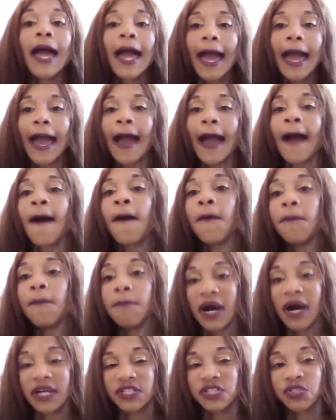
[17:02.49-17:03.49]
how
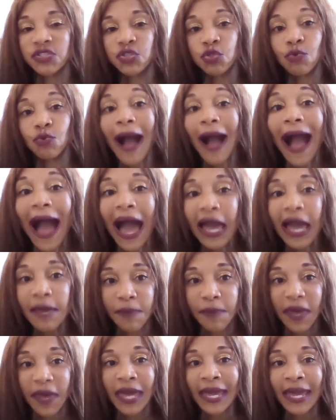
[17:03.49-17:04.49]
much do I
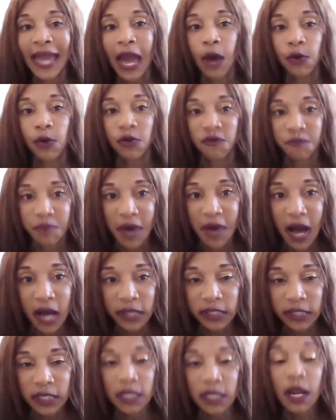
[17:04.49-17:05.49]
pay out of
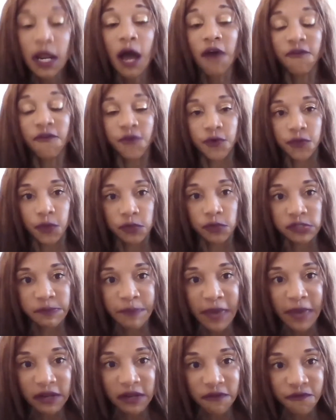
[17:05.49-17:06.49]
pocket for those
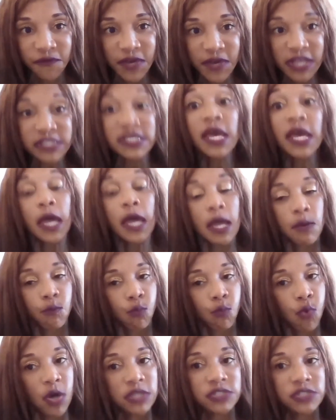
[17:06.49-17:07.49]
benefits, and
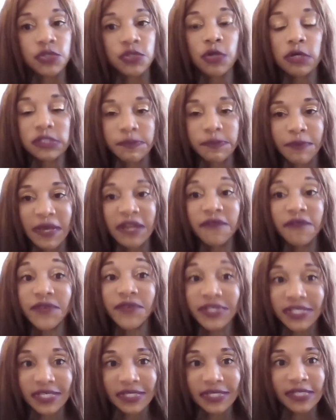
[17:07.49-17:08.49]
what do those
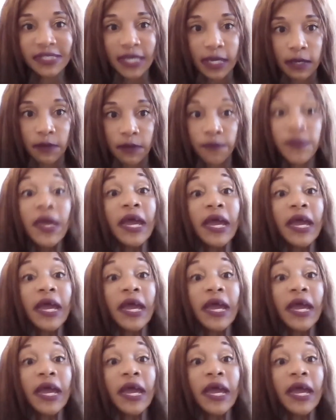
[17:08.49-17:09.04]
benefits entail?